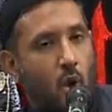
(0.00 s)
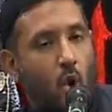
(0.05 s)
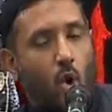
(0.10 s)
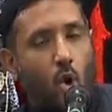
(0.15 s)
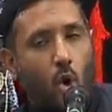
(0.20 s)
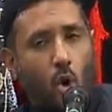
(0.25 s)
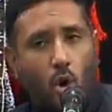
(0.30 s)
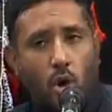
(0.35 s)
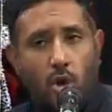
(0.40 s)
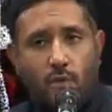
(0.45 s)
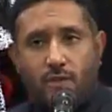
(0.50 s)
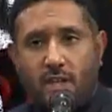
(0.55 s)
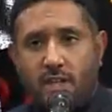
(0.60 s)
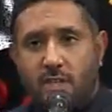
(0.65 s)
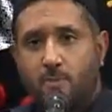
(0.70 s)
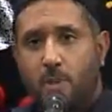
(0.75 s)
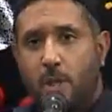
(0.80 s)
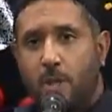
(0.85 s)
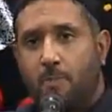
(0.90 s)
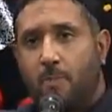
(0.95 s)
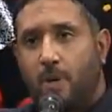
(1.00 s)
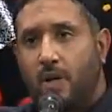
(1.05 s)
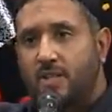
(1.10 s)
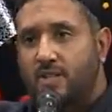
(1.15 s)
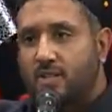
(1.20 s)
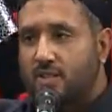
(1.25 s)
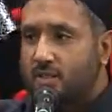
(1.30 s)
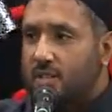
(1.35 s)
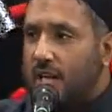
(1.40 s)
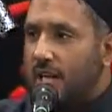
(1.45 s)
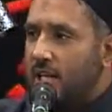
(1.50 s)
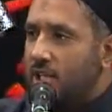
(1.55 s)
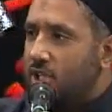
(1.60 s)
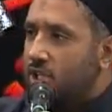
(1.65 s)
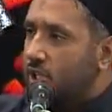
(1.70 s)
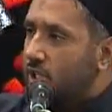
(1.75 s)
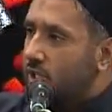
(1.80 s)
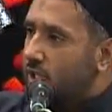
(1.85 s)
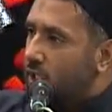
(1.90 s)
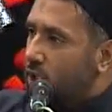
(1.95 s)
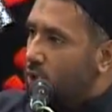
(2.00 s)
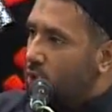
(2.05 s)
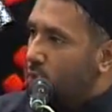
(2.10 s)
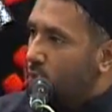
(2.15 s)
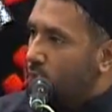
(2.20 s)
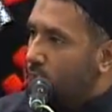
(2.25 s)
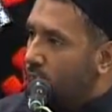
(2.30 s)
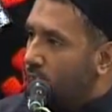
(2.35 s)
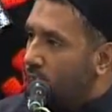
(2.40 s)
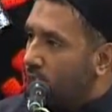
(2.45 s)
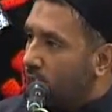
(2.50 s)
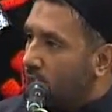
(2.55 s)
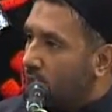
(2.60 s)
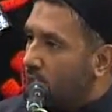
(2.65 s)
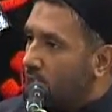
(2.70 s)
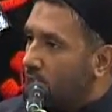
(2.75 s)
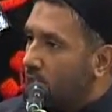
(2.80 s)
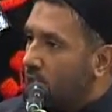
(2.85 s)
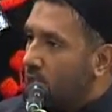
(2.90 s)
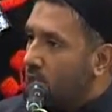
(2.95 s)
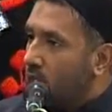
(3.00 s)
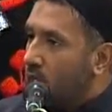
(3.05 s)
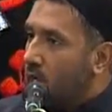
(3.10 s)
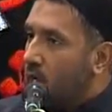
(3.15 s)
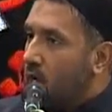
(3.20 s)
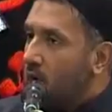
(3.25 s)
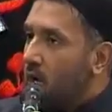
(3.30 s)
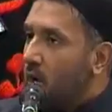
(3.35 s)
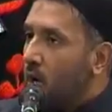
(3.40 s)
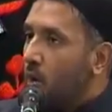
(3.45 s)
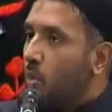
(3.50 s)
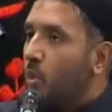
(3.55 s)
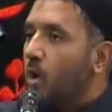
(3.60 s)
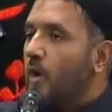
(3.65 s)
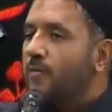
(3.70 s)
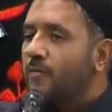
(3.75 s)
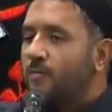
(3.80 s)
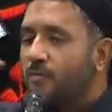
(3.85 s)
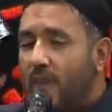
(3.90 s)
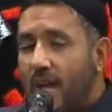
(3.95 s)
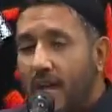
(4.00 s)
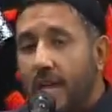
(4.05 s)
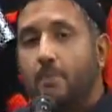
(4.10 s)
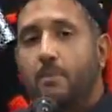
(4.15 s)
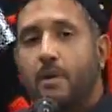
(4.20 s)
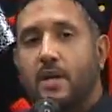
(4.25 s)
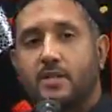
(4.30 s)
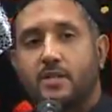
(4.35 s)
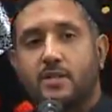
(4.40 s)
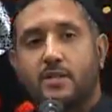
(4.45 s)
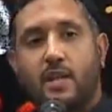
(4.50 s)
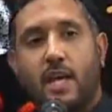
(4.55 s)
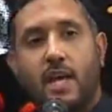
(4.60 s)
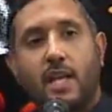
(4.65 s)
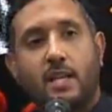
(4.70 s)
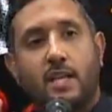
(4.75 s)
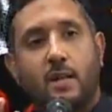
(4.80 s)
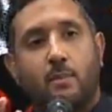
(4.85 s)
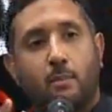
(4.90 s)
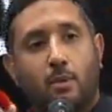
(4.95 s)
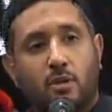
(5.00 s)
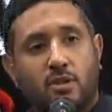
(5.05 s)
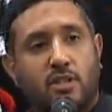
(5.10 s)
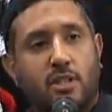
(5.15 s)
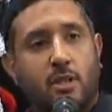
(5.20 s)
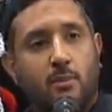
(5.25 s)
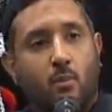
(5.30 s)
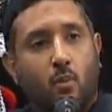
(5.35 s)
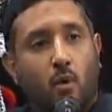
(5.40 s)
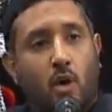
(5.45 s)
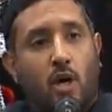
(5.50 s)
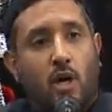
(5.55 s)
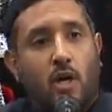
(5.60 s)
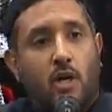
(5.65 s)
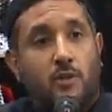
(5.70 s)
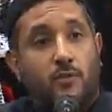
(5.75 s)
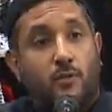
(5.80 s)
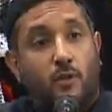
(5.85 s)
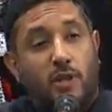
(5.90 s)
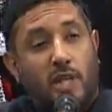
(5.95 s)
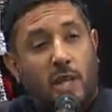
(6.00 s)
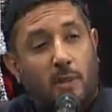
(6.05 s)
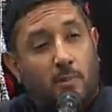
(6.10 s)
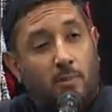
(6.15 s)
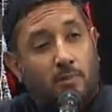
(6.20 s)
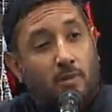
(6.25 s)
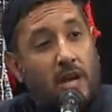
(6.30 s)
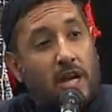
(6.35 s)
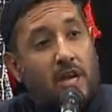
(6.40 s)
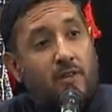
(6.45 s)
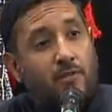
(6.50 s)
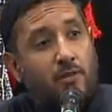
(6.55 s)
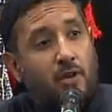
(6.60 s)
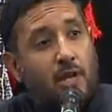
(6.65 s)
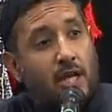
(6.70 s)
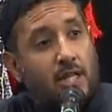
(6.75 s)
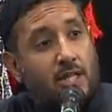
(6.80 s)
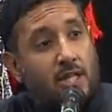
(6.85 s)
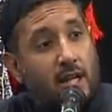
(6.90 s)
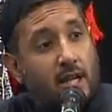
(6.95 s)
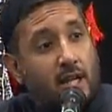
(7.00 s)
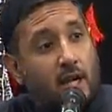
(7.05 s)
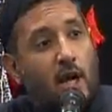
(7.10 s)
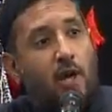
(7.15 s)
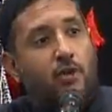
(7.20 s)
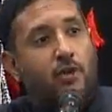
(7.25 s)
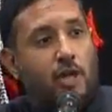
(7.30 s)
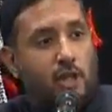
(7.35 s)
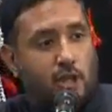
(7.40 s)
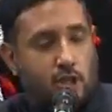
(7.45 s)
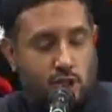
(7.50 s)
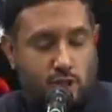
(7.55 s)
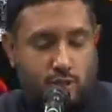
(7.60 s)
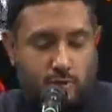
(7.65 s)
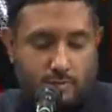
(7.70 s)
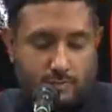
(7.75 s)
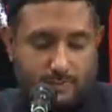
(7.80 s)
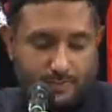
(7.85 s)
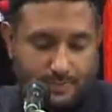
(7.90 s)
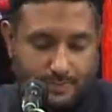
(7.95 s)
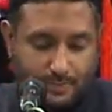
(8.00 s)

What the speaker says: All of these people stationed in Kufa were famous in the Muslim world for their bravery and their courage.